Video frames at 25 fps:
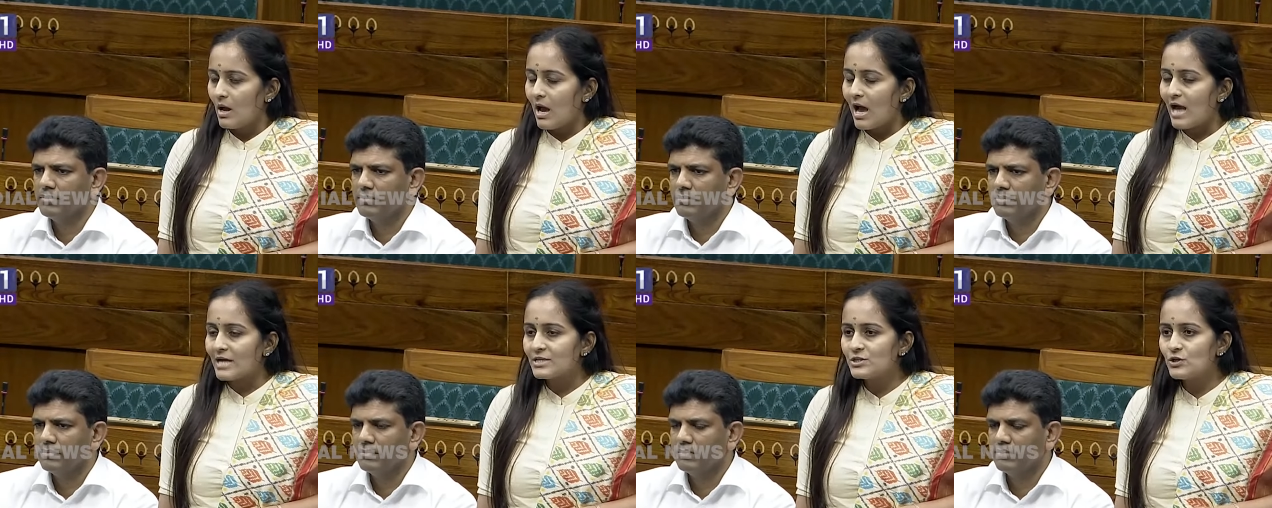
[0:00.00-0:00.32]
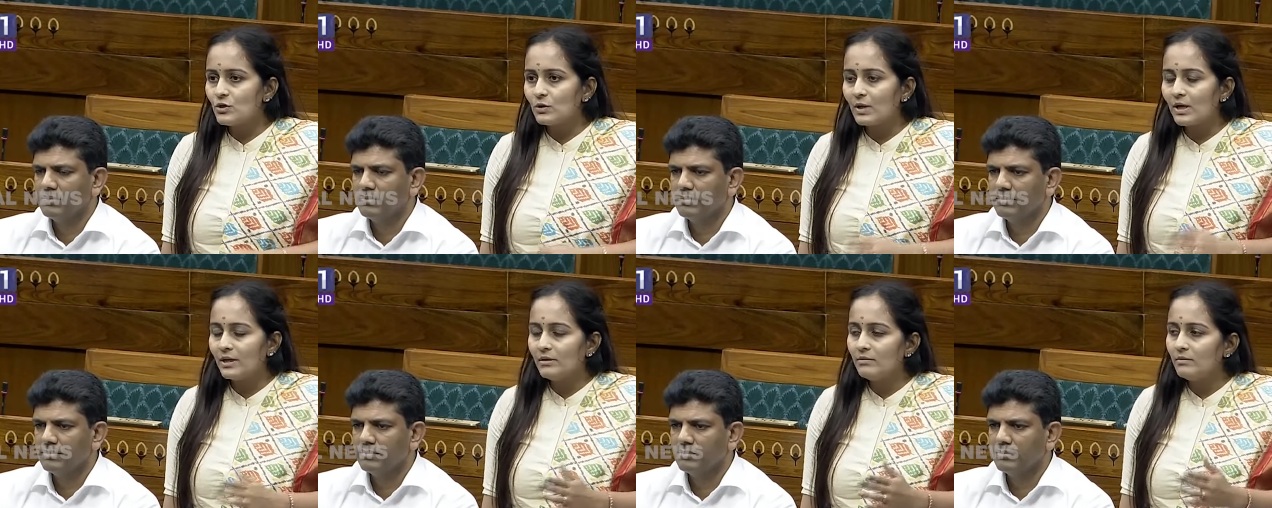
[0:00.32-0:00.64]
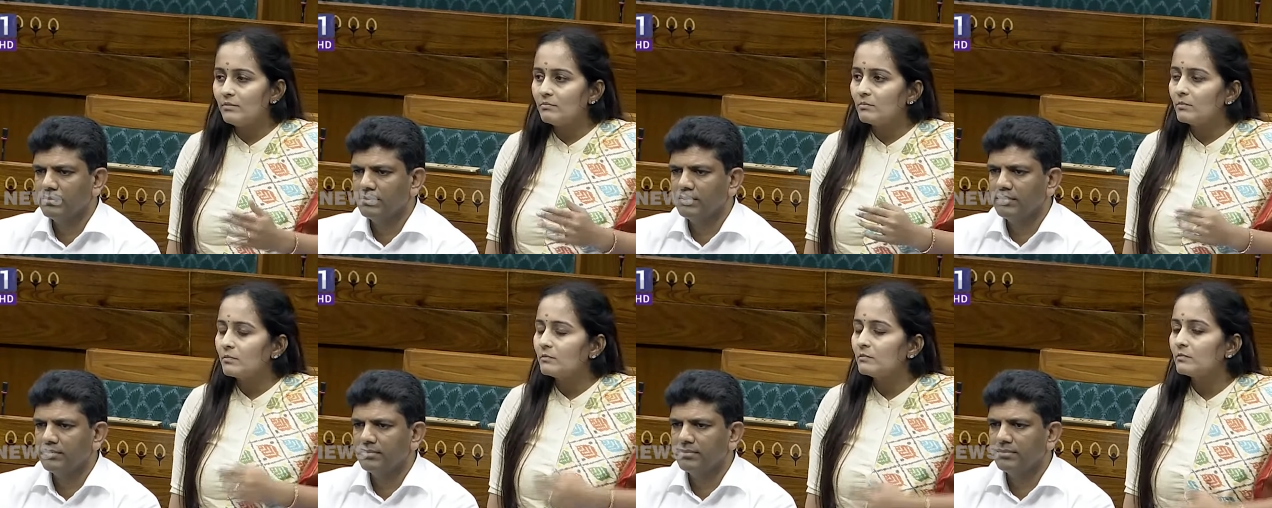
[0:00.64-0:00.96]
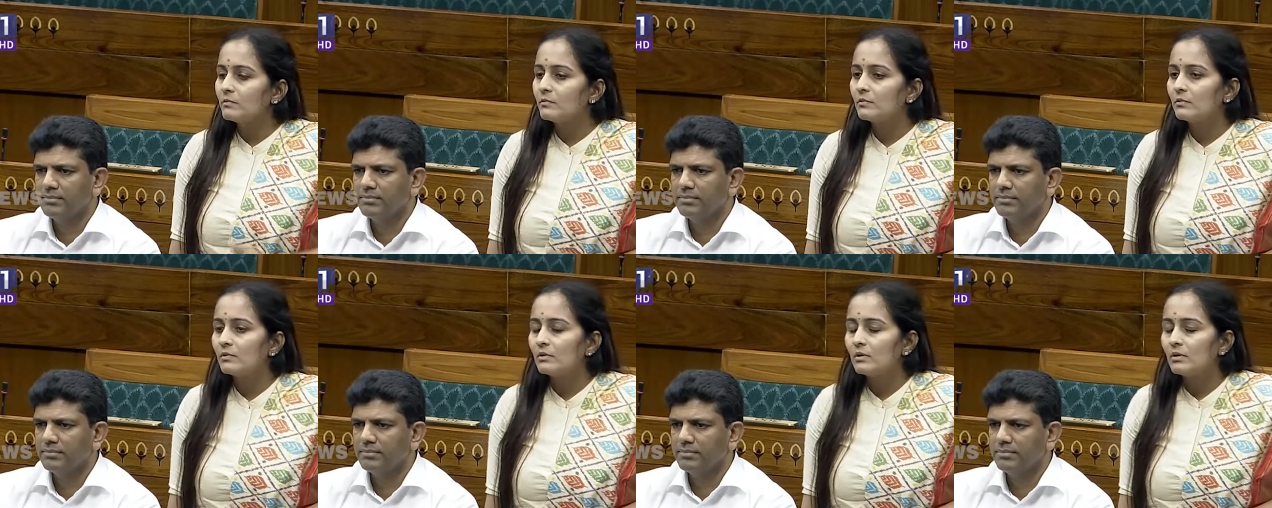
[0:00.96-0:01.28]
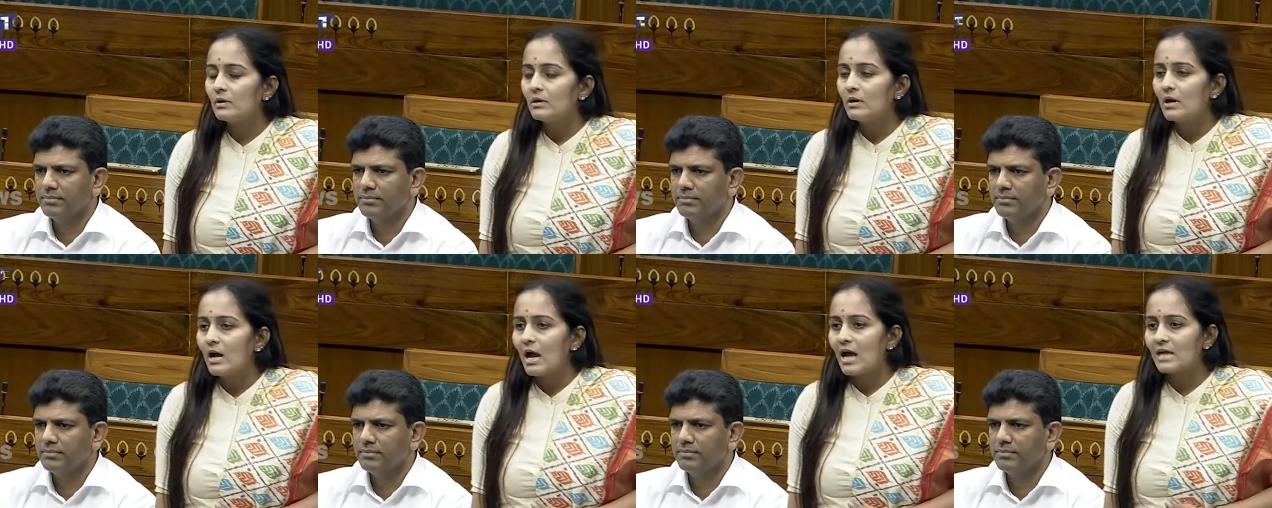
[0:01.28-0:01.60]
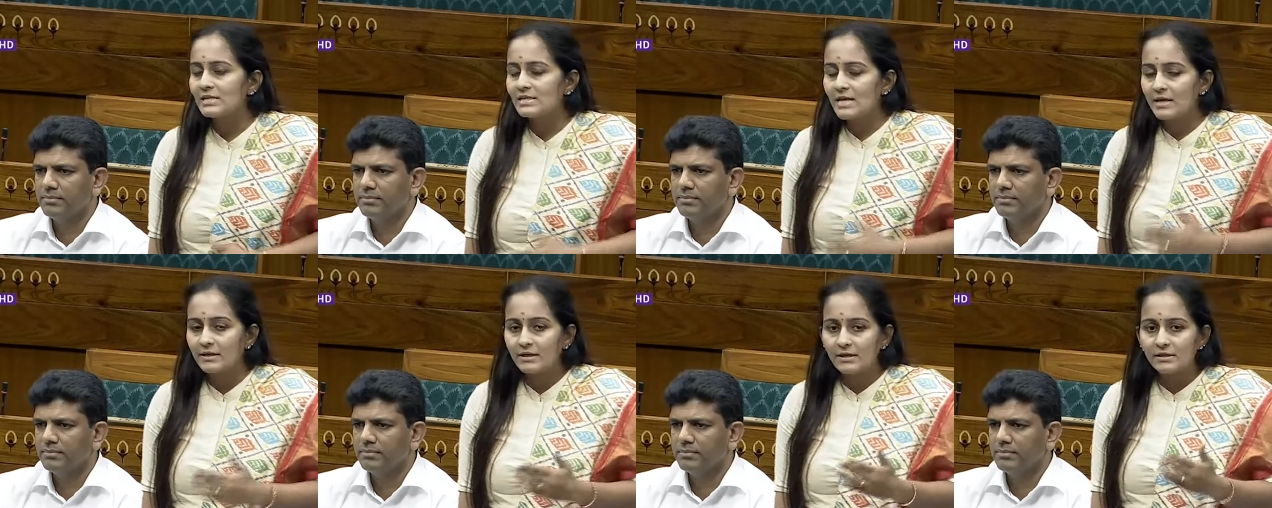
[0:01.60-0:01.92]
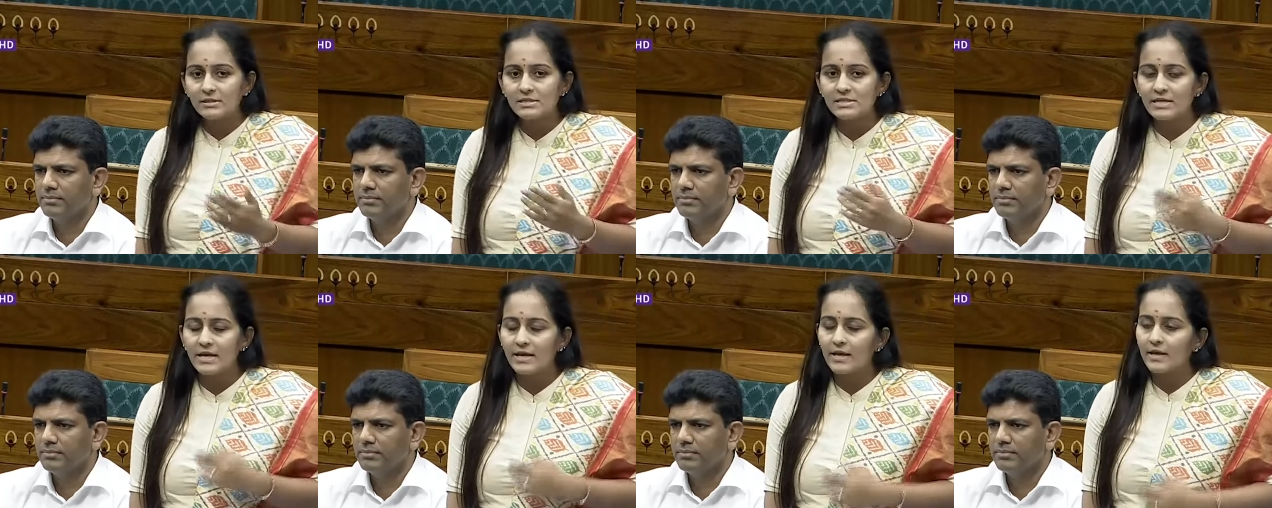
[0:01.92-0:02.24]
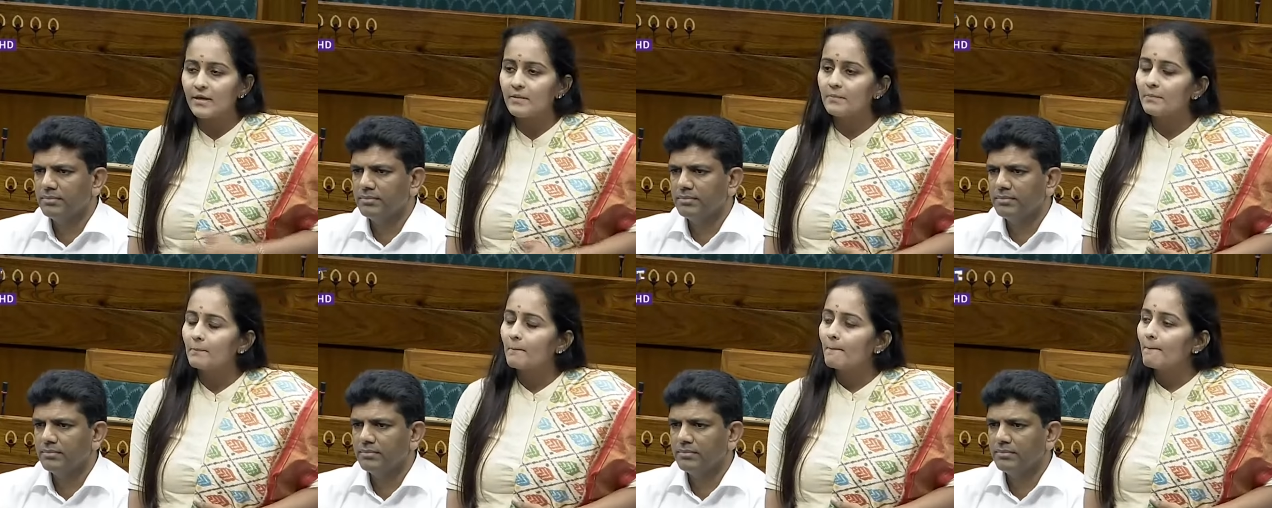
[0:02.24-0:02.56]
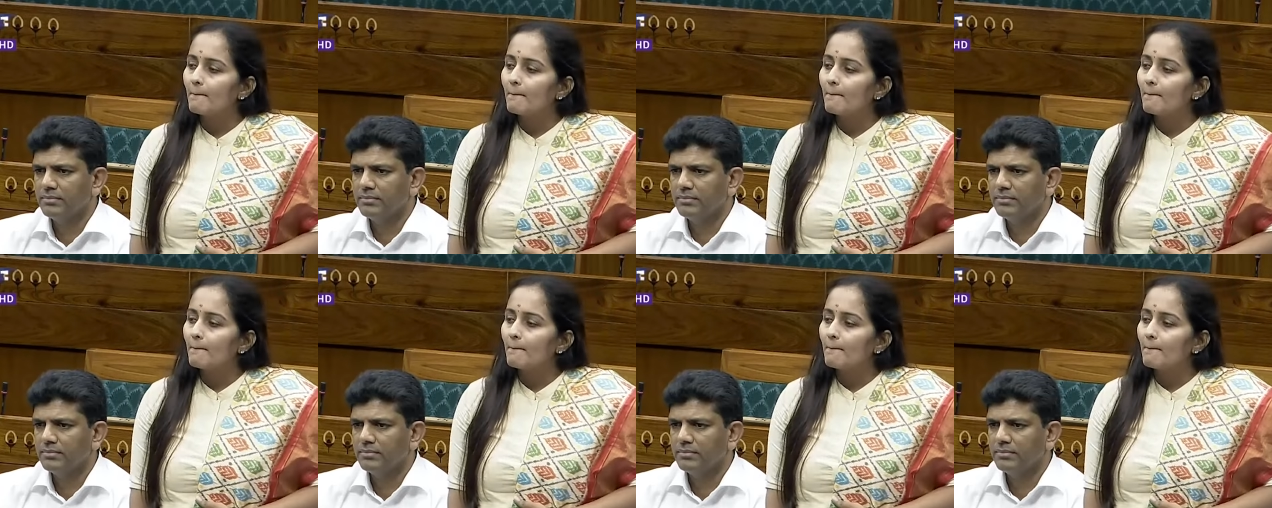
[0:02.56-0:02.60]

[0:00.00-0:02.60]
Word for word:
Speaker 1: As you can, as I can say,